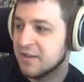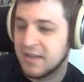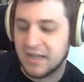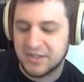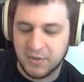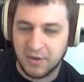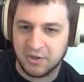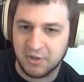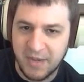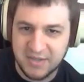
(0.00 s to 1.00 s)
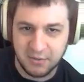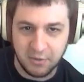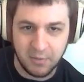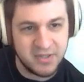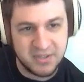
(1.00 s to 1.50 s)
And so our group has a
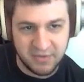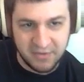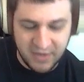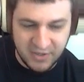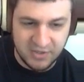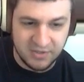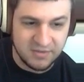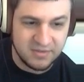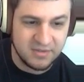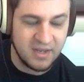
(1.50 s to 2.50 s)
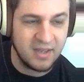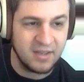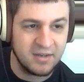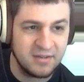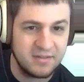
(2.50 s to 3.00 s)
whole bunch of conventions,
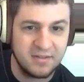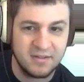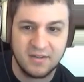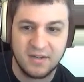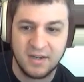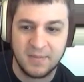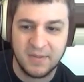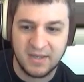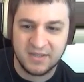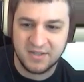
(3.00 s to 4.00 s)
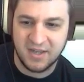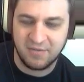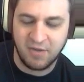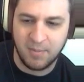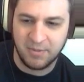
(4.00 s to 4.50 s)
and it gets kind
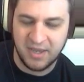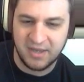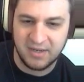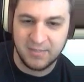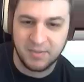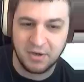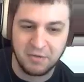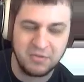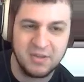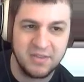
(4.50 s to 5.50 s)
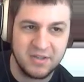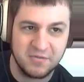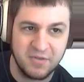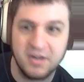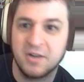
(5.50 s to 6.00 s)
of complicated, but hopefully this
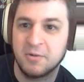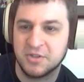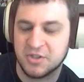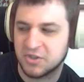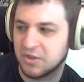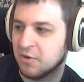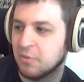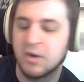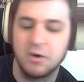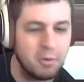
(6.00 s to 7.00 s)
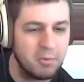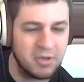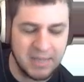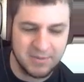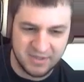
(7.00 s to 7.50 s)
video will just show what a normal
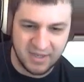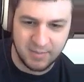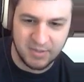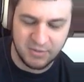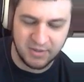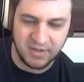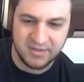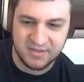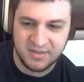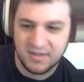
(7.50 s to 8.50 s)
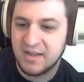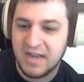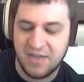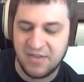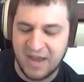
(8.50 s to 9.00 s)
game is like between us.
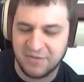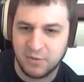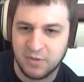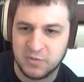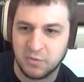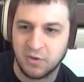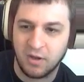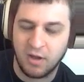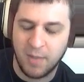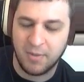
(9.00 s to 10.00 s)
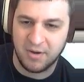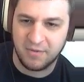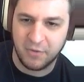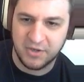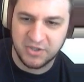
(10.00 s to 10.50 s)
And then afterwards we'll all hop on a
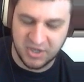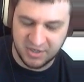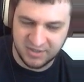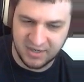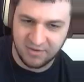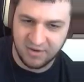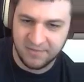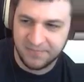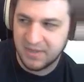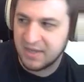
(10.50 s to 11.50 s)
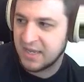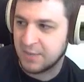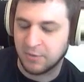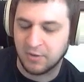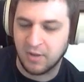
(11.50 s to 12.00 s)
voice channel together,
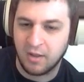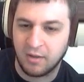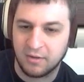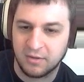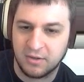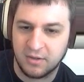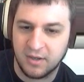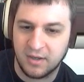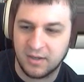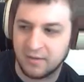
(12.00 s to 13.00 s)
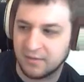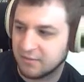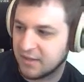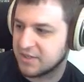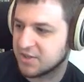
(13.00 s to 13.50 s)
and we'll all
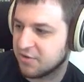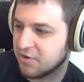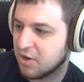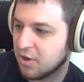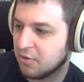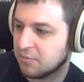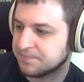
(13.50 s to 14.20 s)
let each other know